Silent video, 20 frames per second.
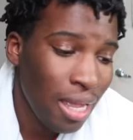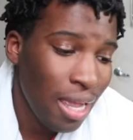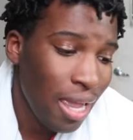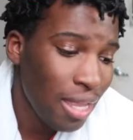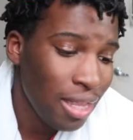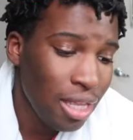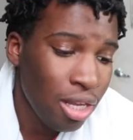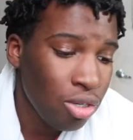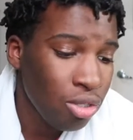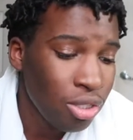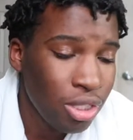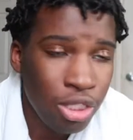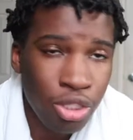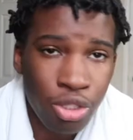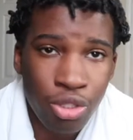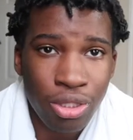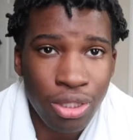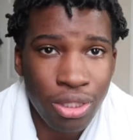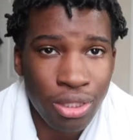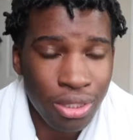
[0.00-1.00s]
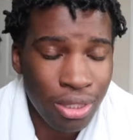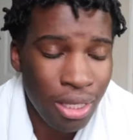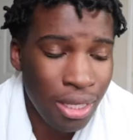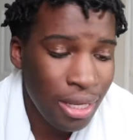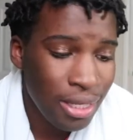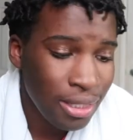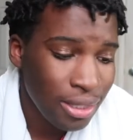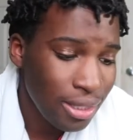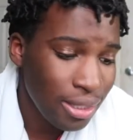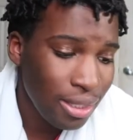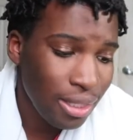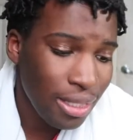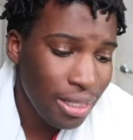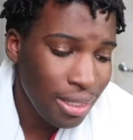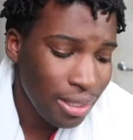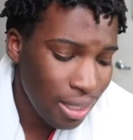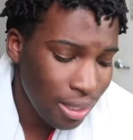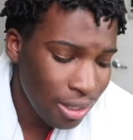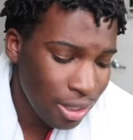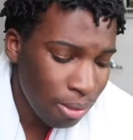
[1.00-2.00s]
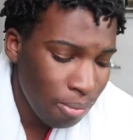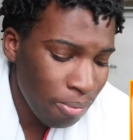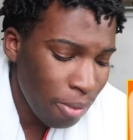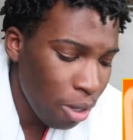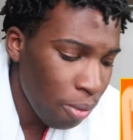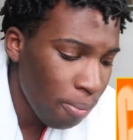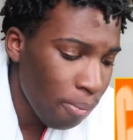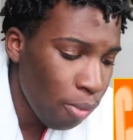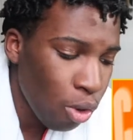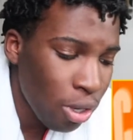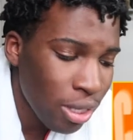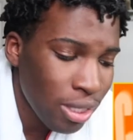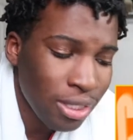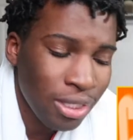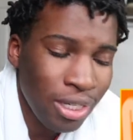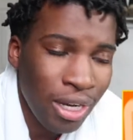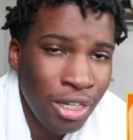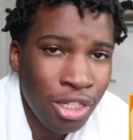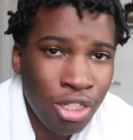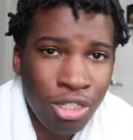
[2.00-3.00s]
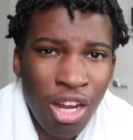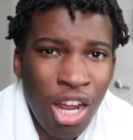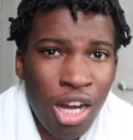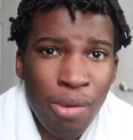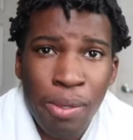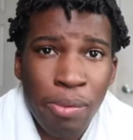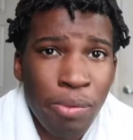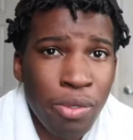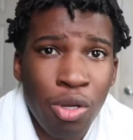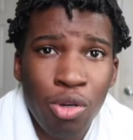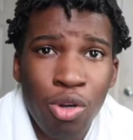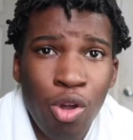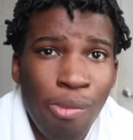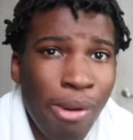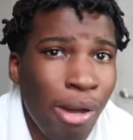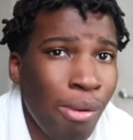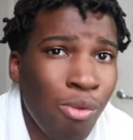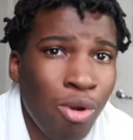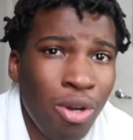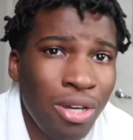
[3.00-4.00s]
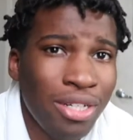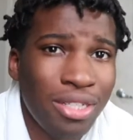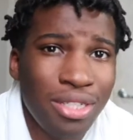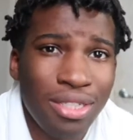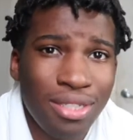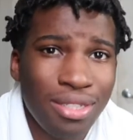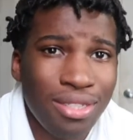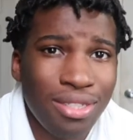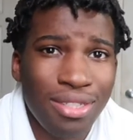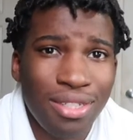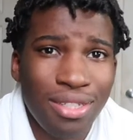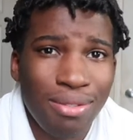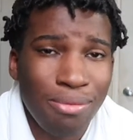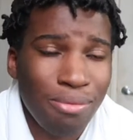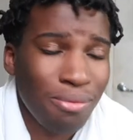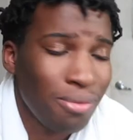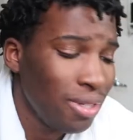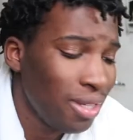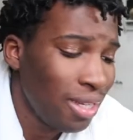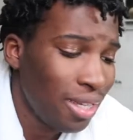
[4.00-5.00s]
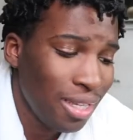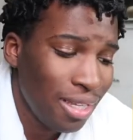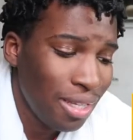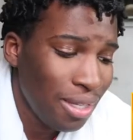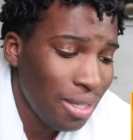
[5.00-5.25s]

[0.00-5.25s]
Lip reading: And they don't teach you this. He said something about mortgage lender. A lot of people don't know about mortgages. From